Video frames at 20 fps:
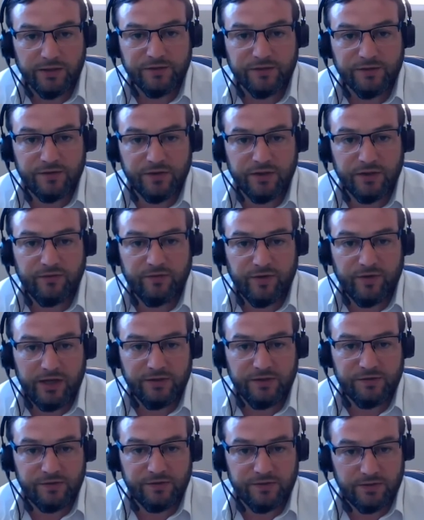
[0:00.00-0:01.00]

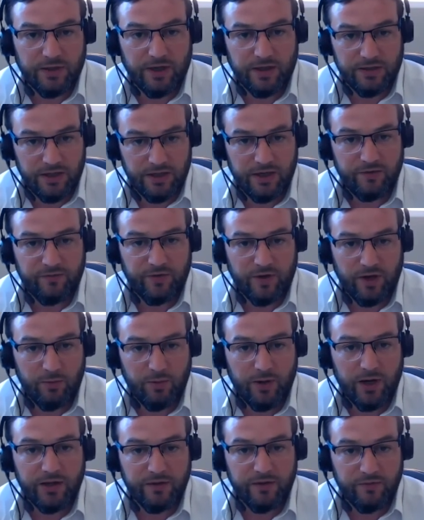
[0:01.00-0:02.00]
surveys, identify
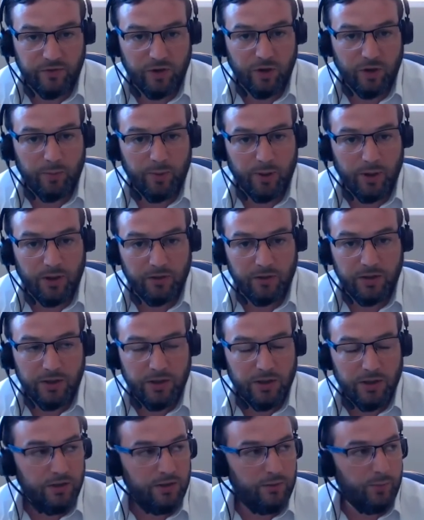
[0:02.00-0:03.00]
where they've got
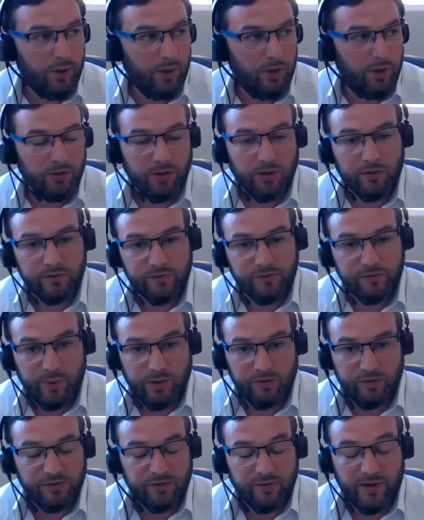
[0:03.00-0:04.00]
potholes, but
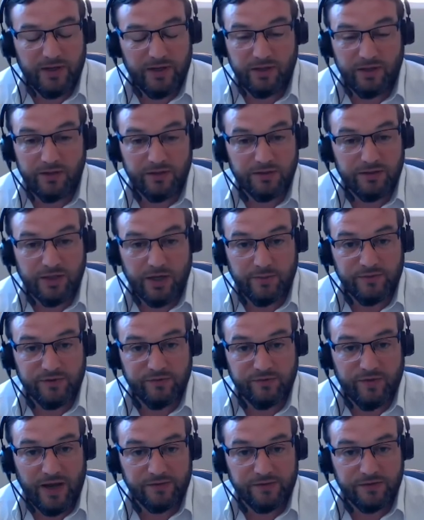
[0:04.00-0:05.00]
also any other types
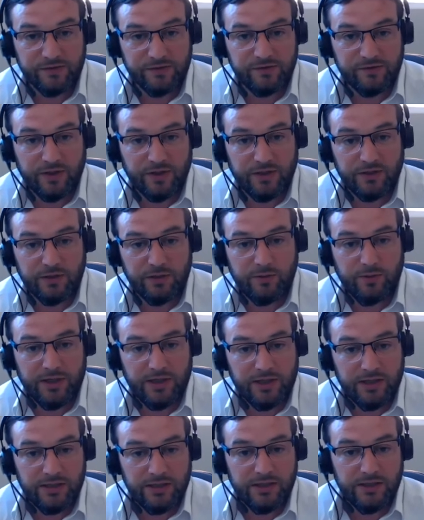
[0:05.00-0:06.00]
of hazards. They can
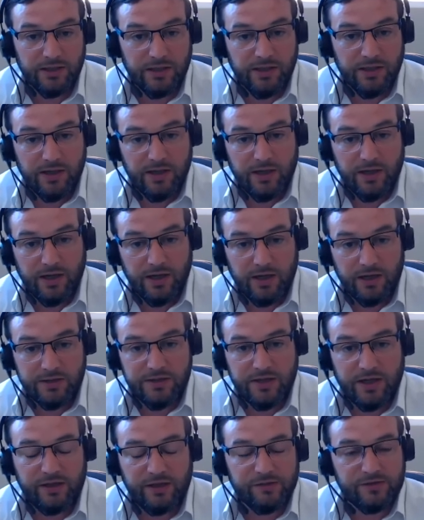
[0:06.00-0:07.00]
quickly
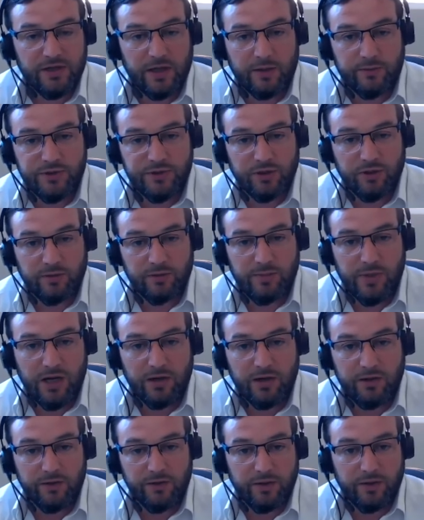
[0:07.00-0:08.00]
take a snapshot and
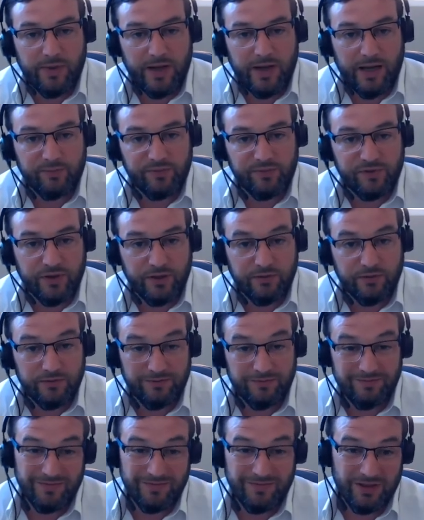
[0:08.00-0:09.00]
mark on the map. So
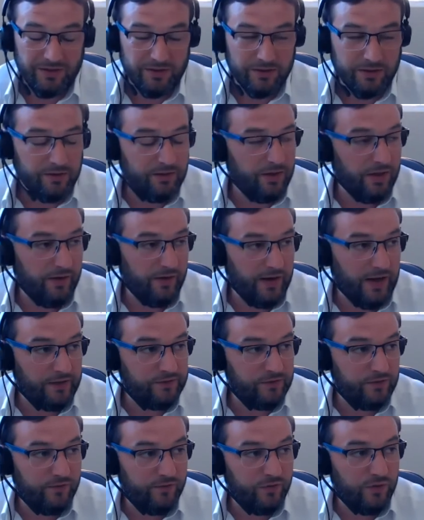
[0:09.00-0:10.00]
there
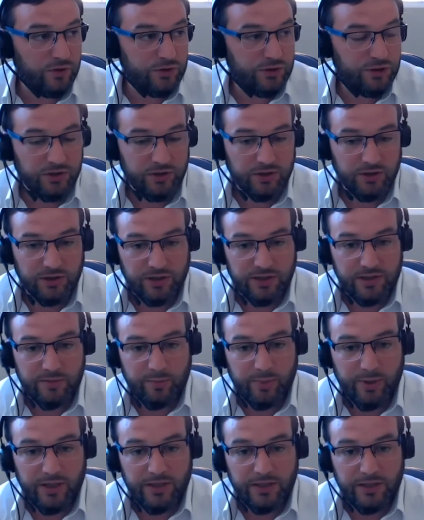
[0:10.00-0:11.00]
has unfortunately
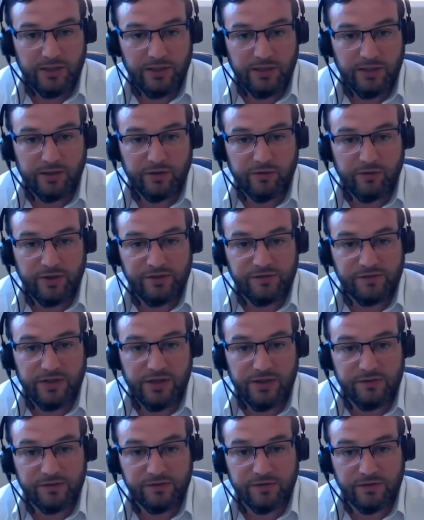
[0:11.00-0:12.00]
been an increase in
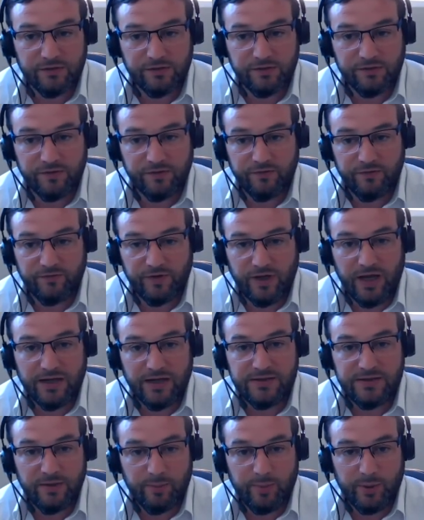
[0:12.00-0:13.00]
incidents of fly
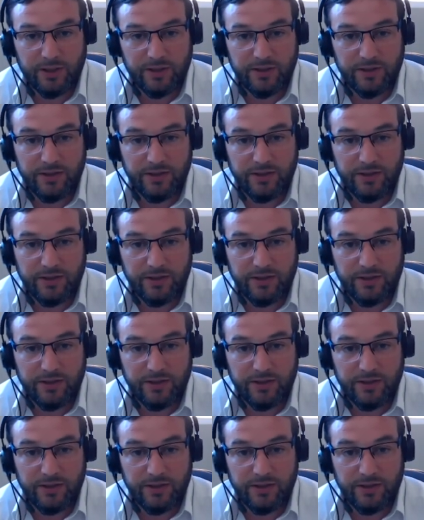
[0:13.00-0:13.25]
tipping.